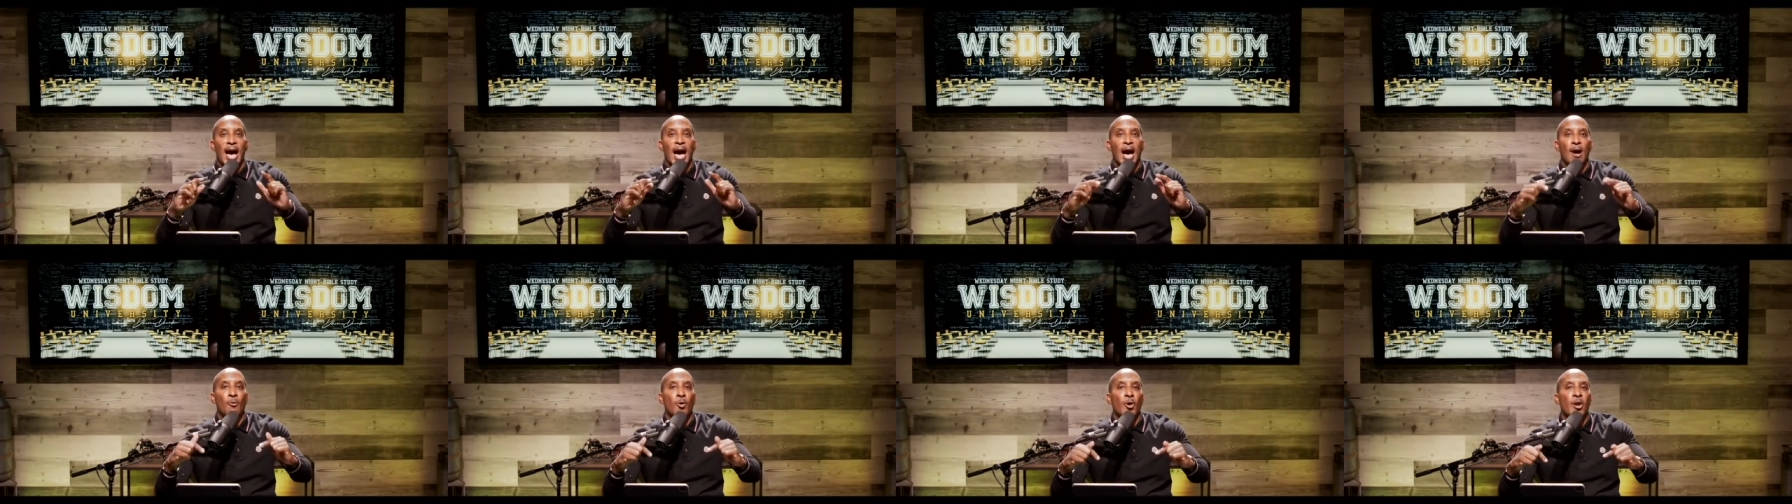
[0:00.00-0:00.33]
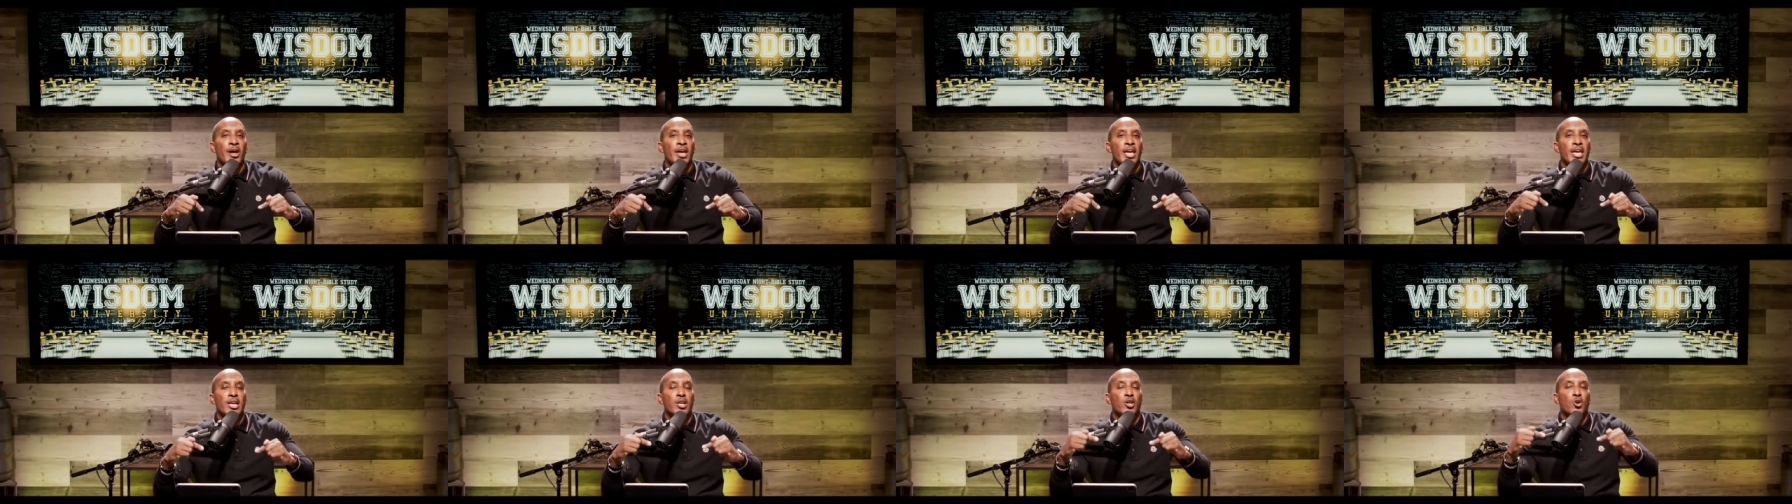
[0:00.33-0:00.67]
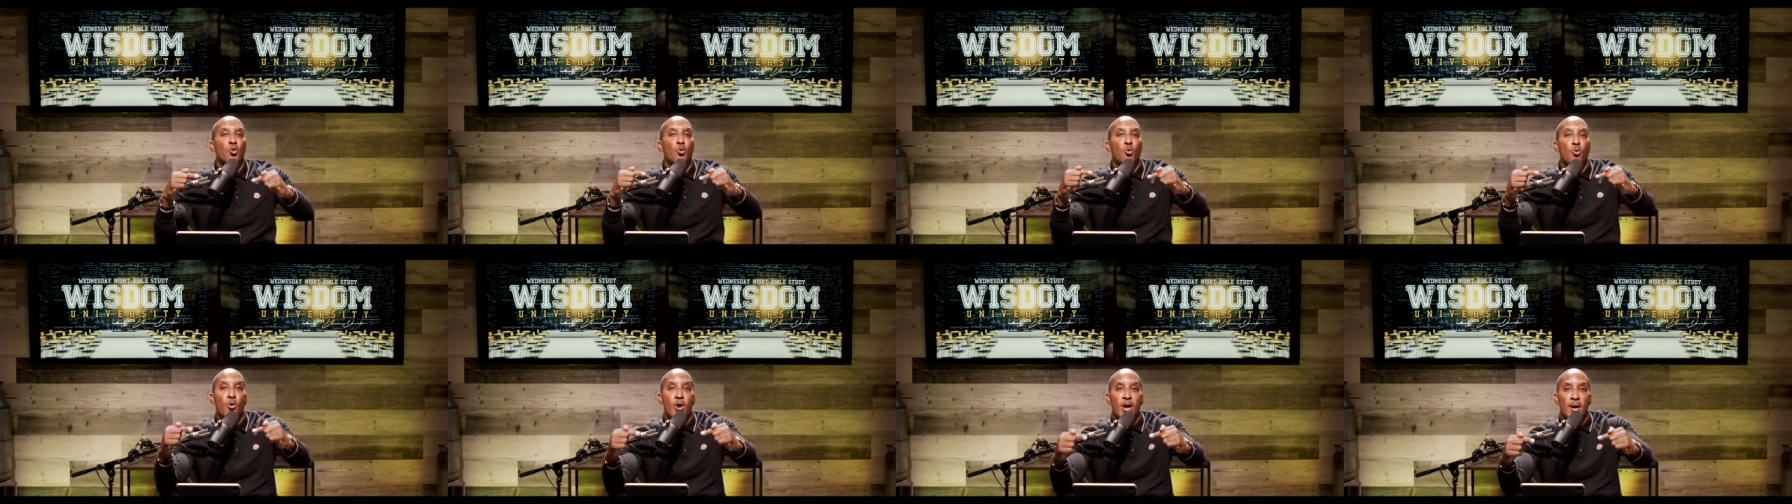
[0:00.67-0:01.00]
I want to
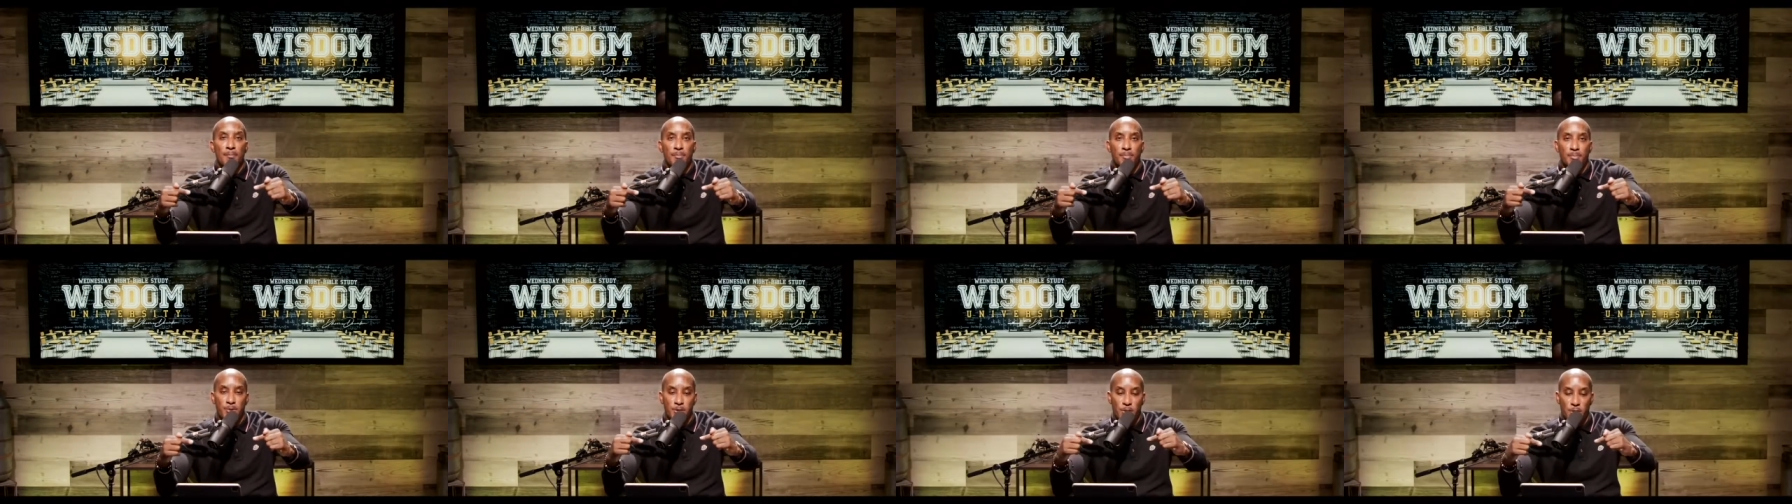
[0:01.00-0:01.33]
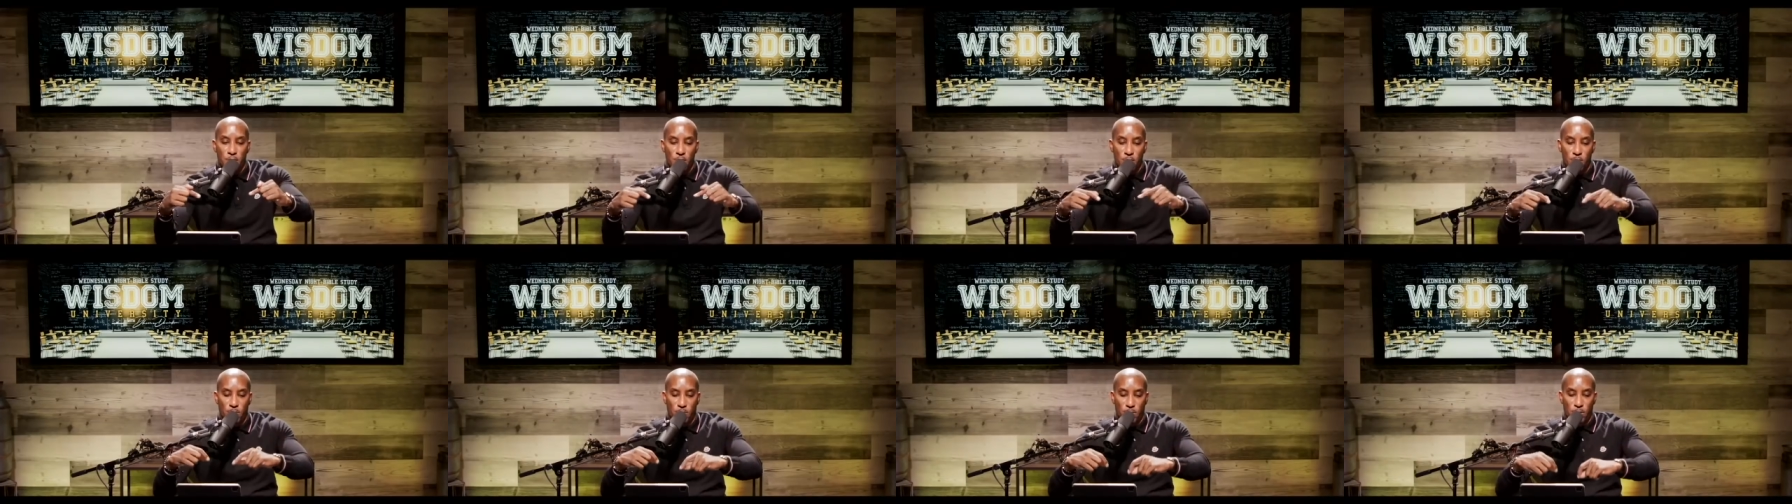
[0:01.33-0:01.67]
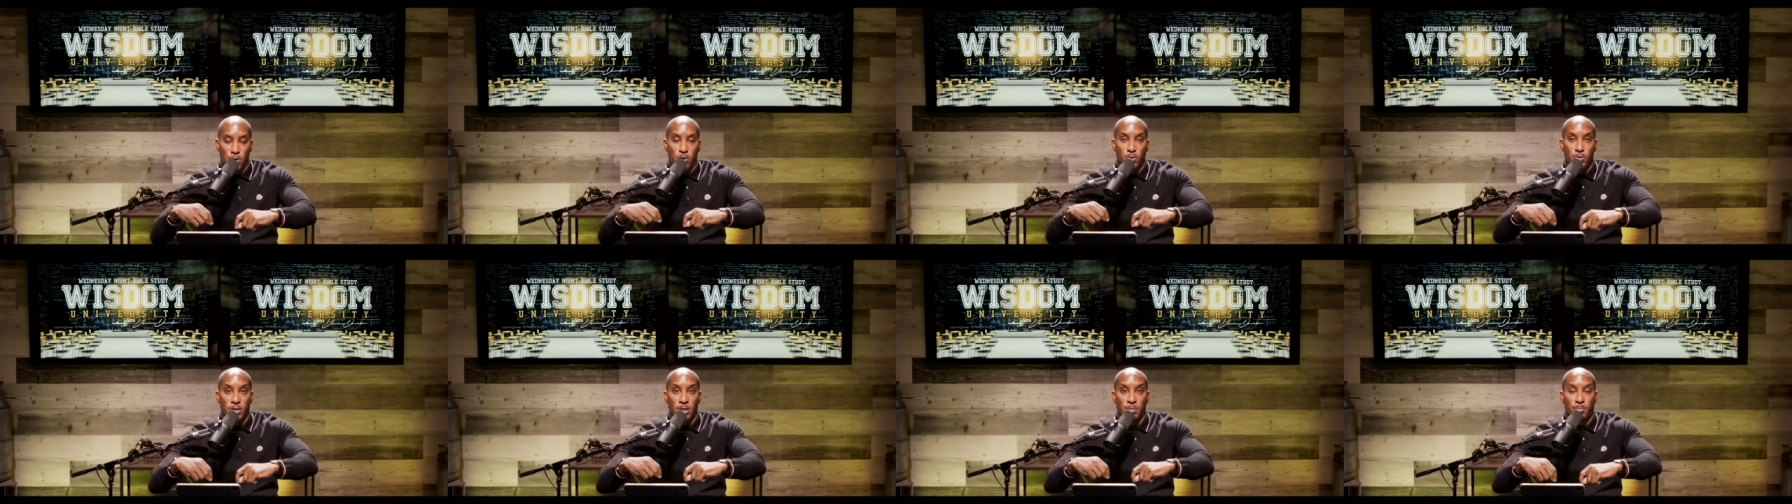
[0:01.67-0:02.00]
equip you
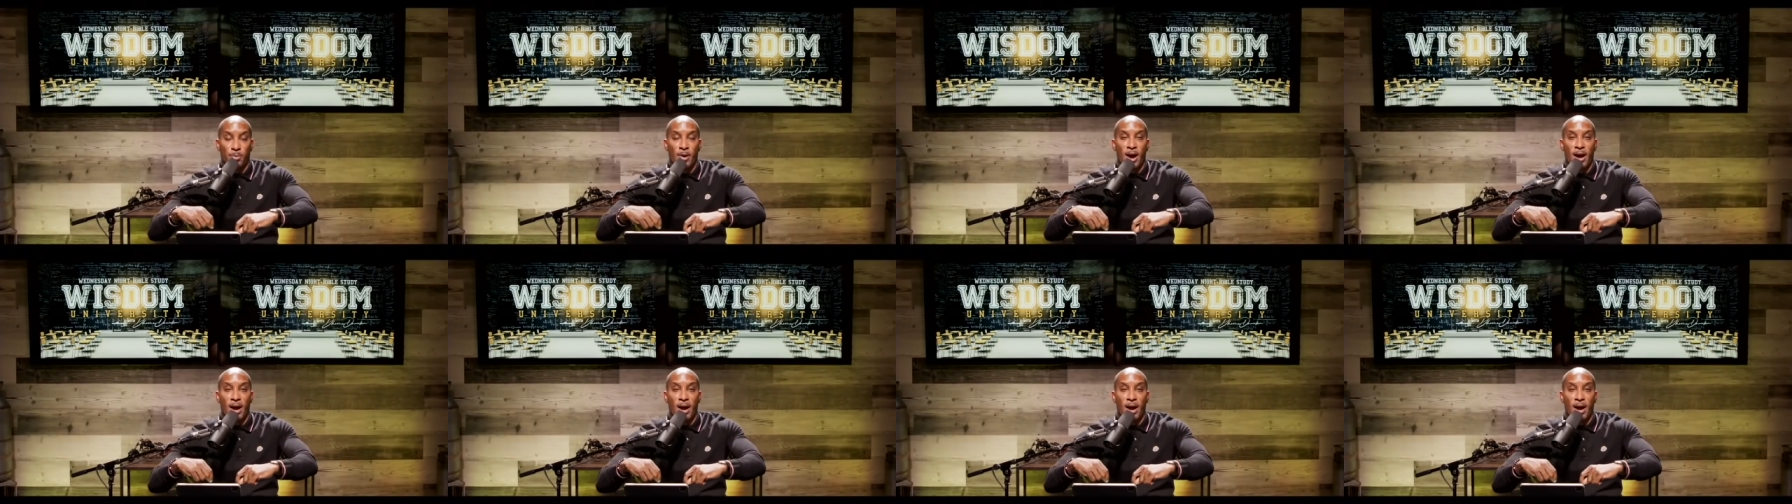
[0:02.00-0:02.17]
using